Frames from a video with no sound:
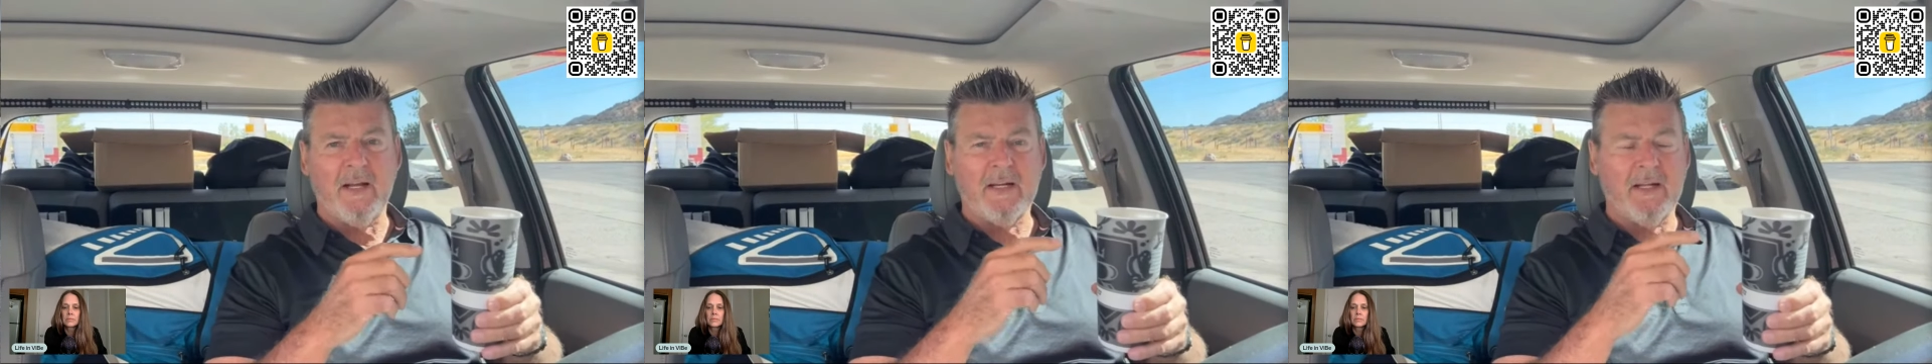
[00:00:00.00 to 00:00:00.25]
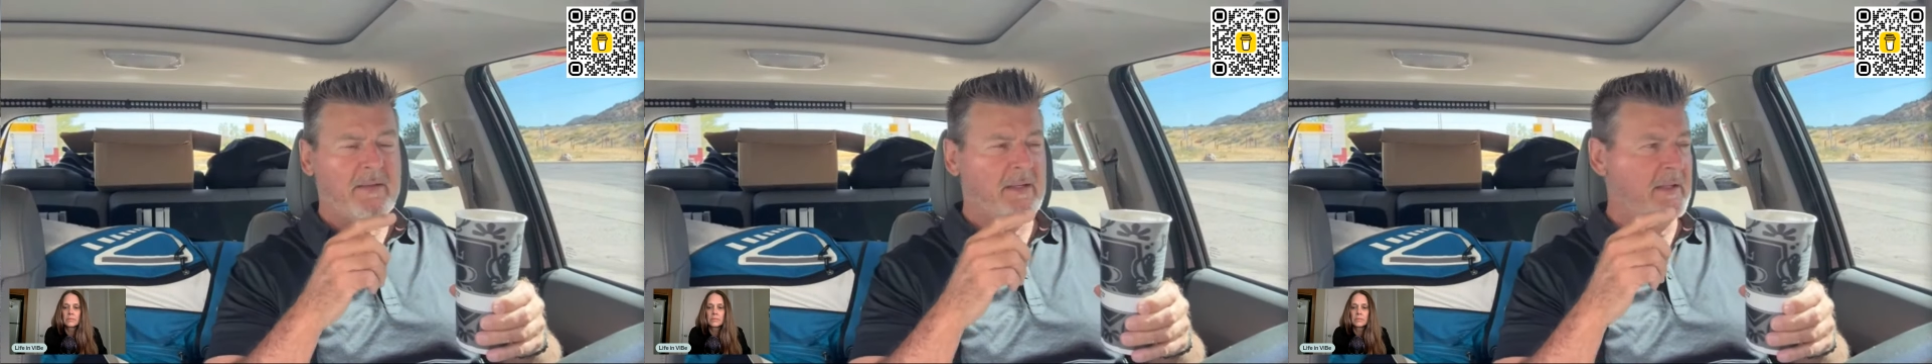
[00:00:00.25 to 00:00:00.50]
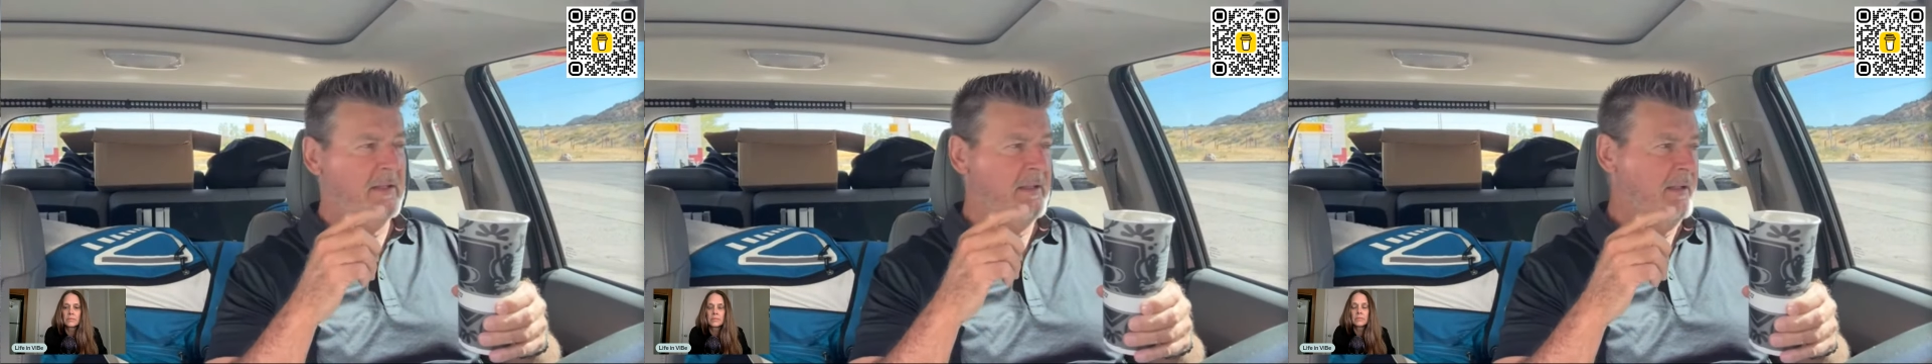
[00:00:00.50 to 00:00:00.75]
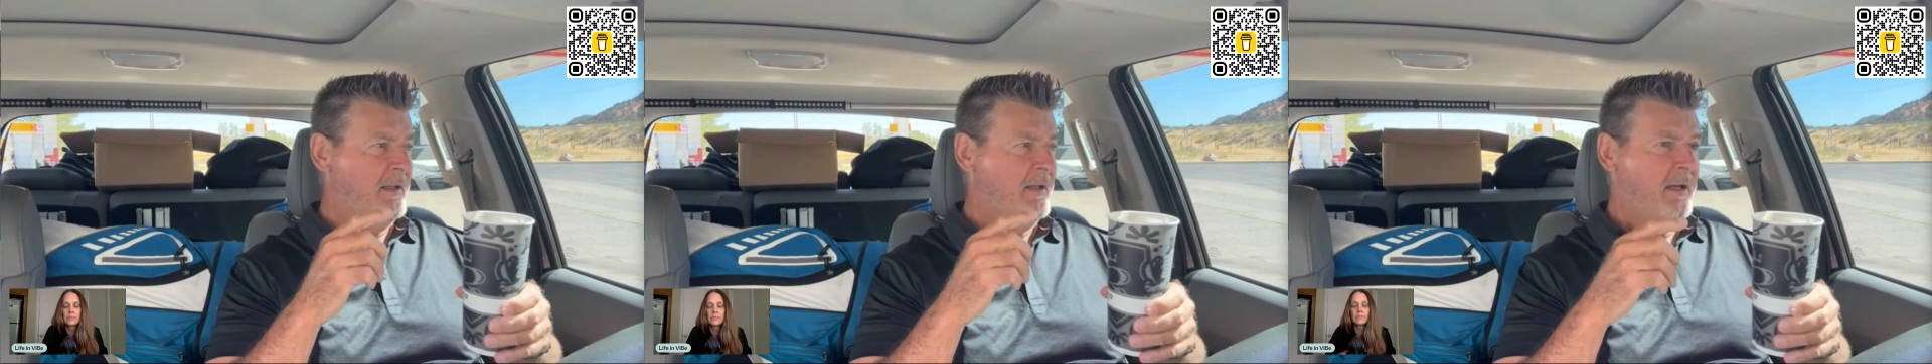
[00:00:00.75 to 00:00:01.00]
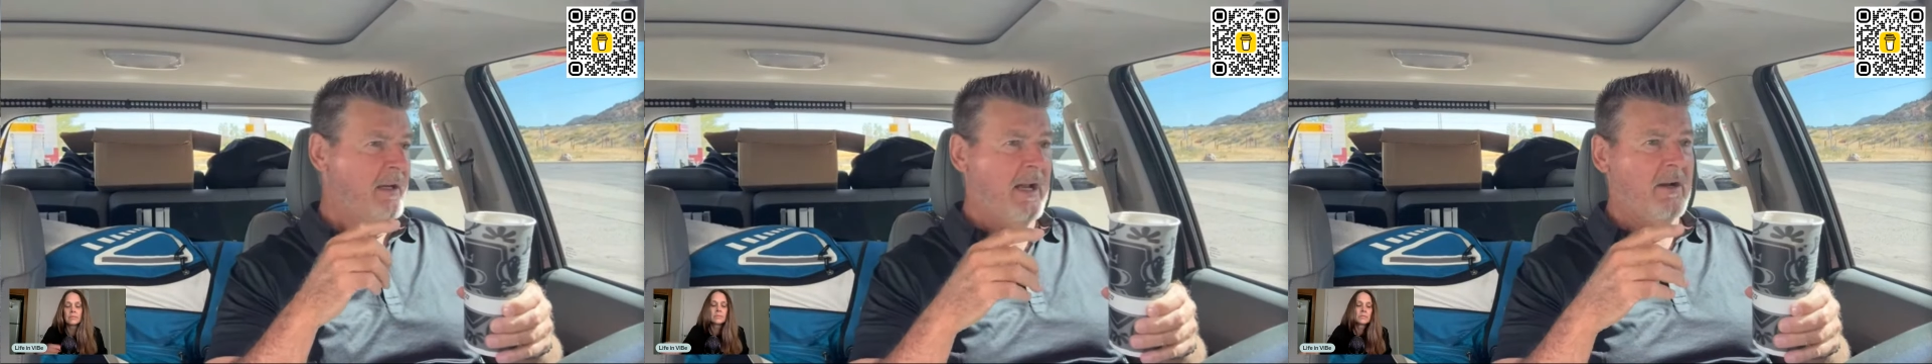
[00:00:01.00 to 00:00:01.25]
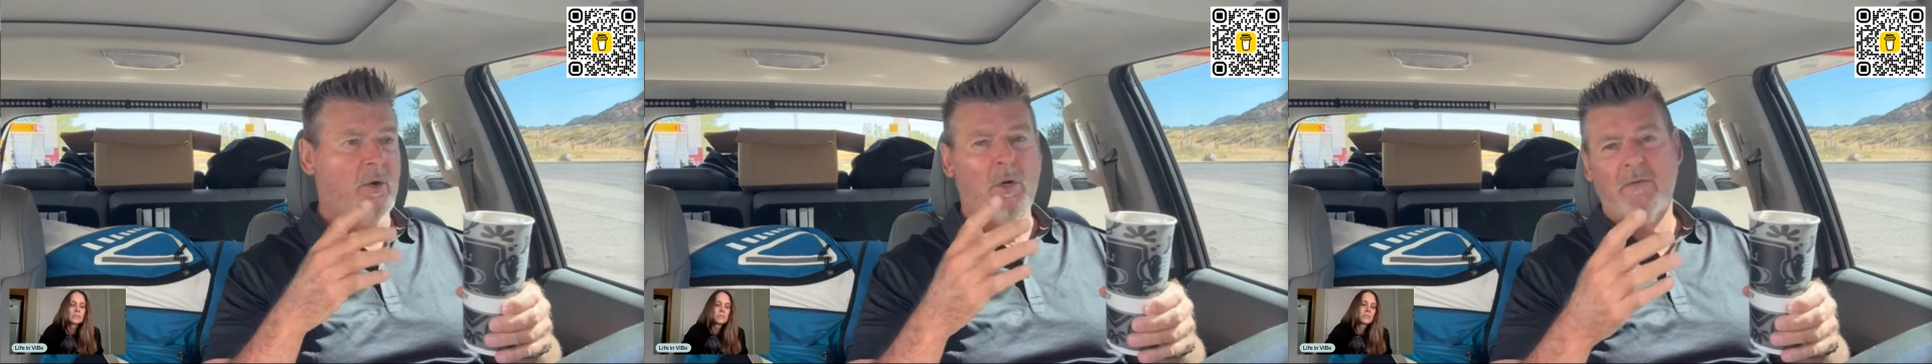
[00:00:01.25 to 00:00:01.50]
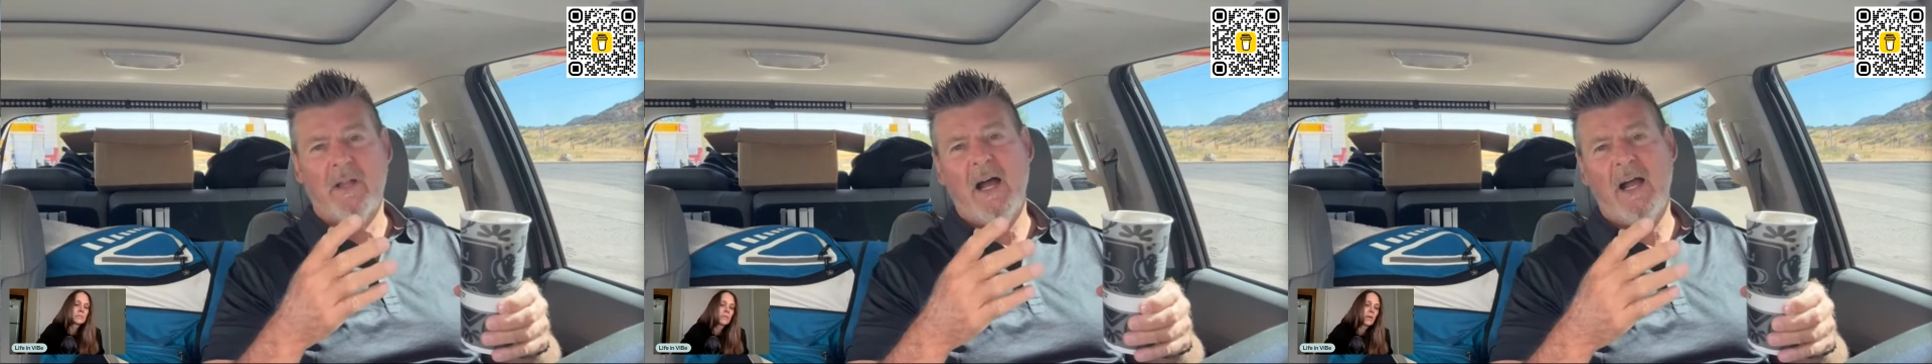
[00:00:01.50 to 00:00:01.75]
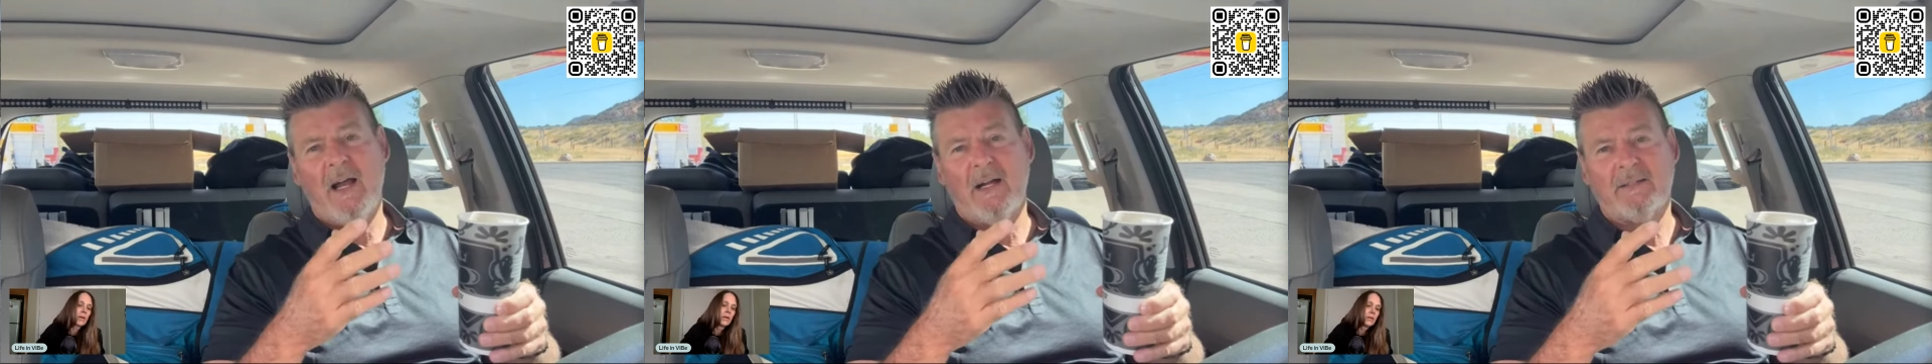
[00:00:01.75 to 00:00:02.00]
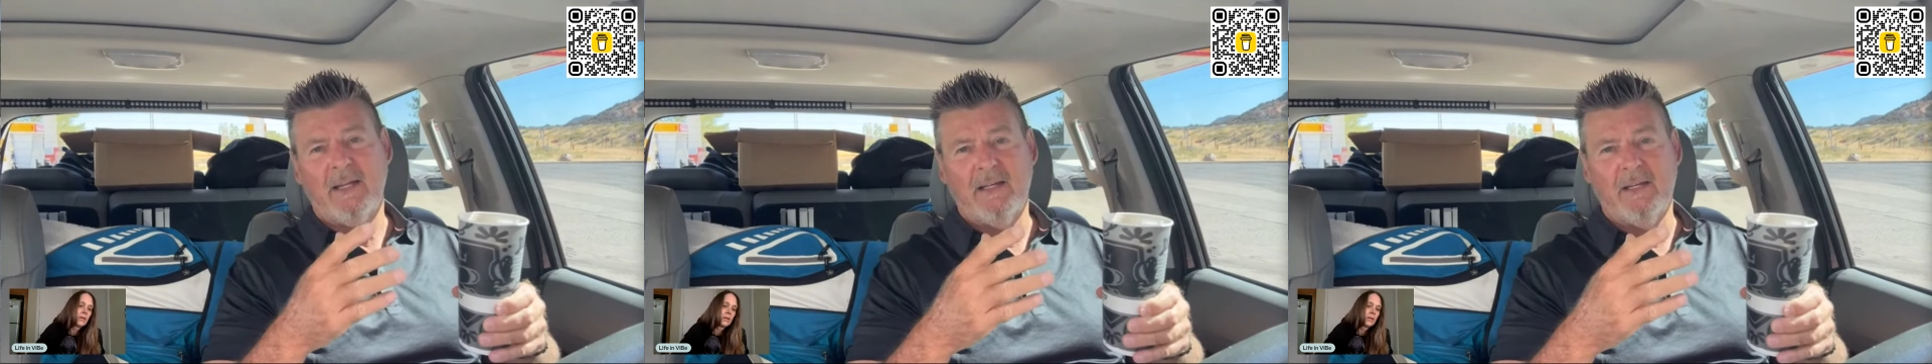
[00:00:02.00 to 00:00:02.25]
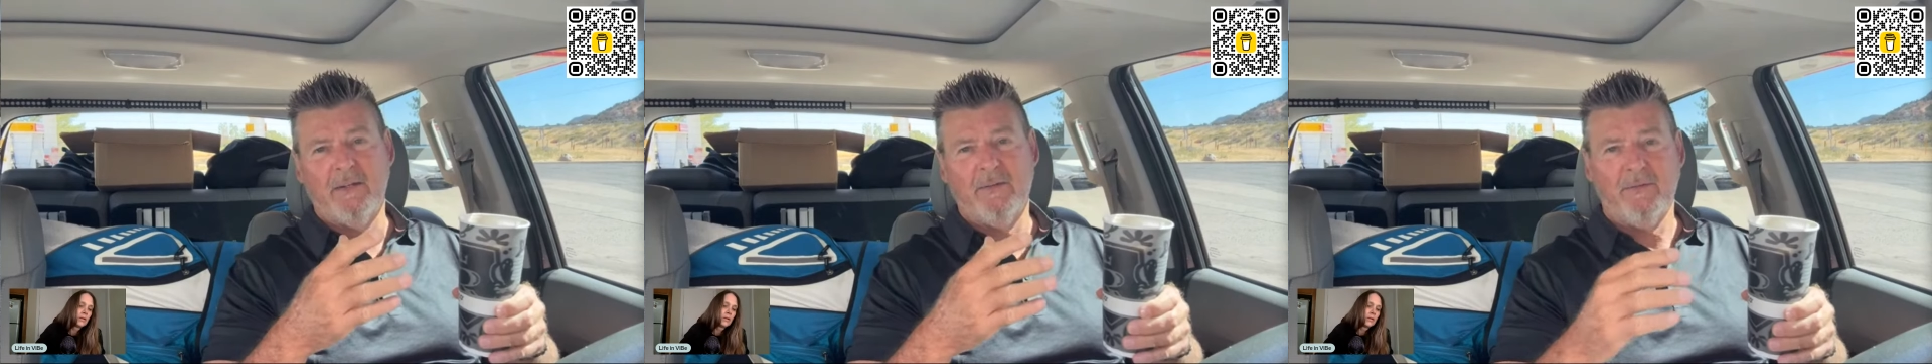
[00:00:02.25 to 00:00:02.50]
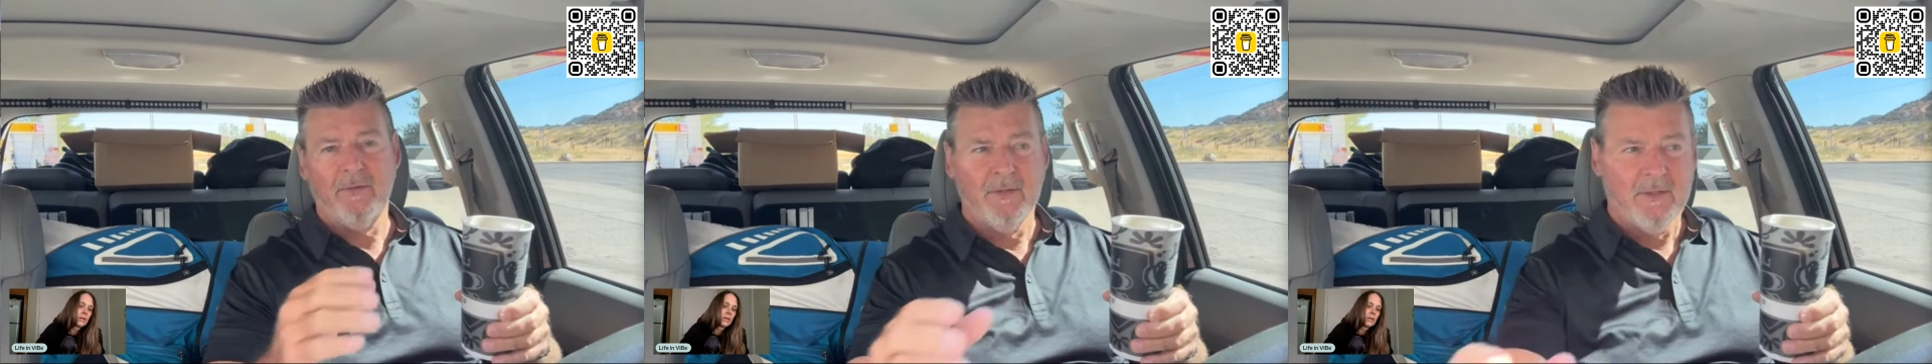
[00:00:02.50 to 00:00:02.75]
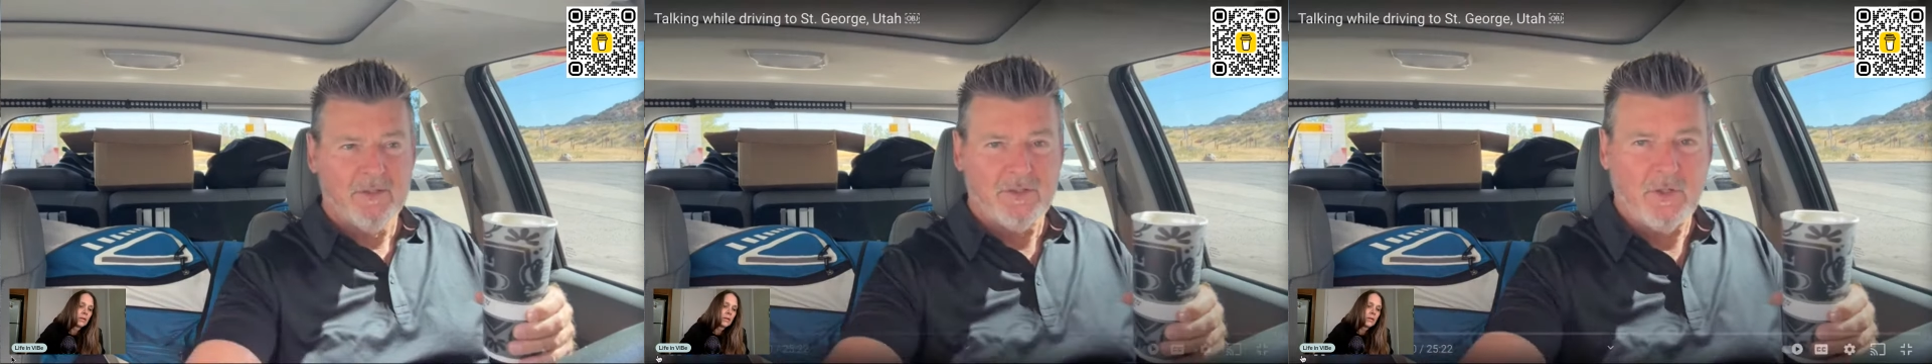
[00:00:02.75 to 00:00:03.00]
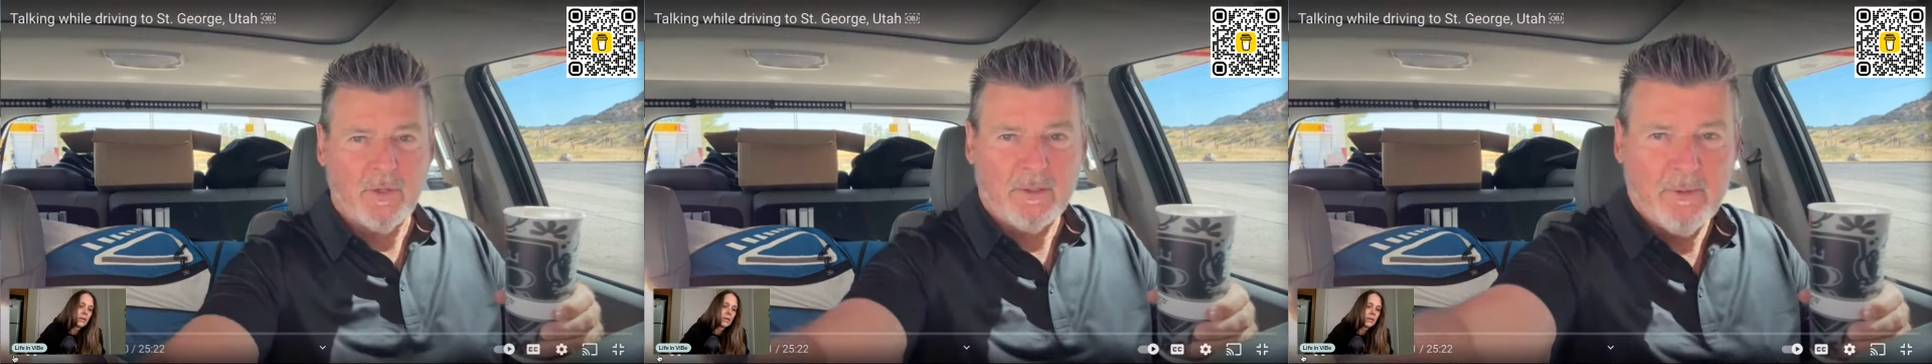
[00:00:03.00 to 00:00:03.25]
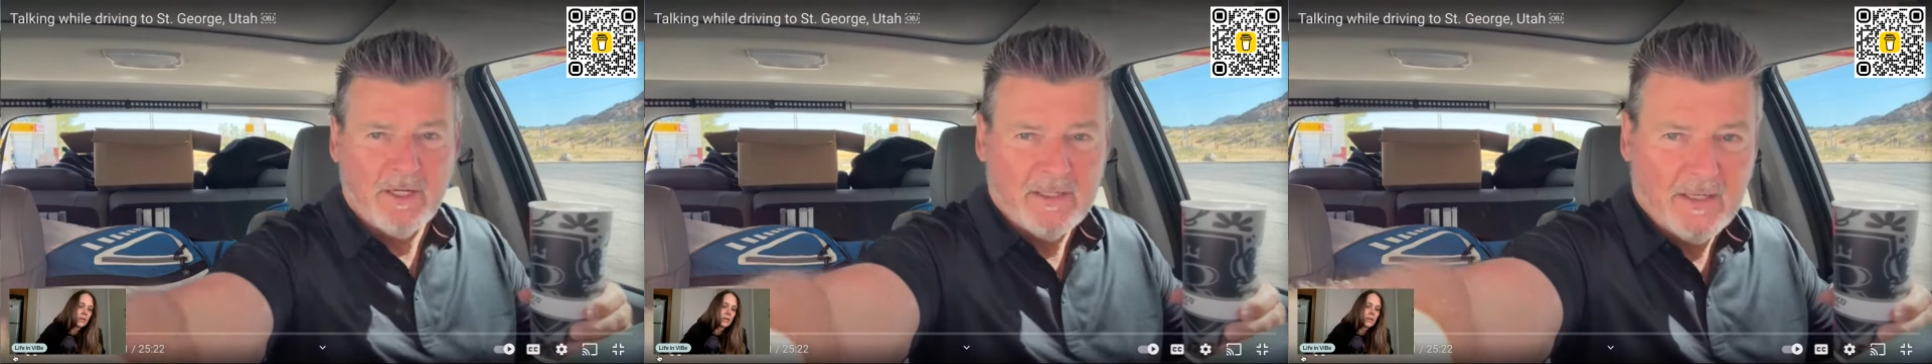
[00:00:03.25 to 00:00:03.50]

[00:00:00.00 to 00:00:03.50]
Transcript: I got the, I don't know, whatever the high octane is. She recommended it